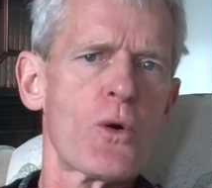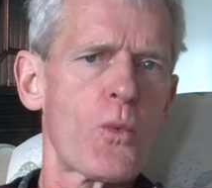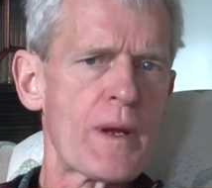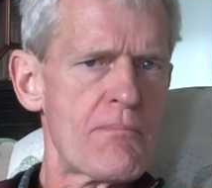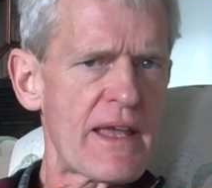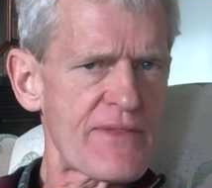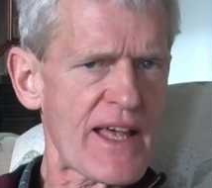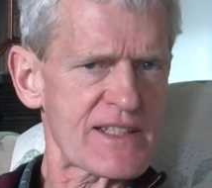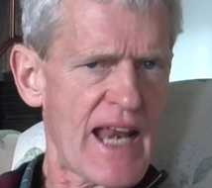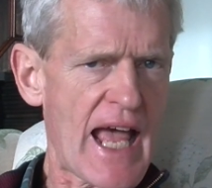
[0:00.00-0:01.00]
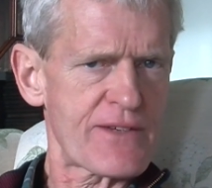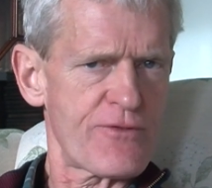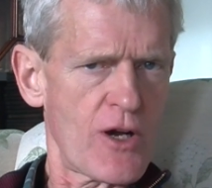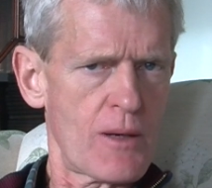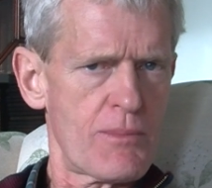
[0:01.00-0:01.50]
We make that an
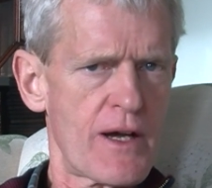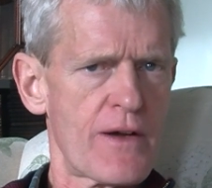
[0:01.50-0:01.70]
adverb,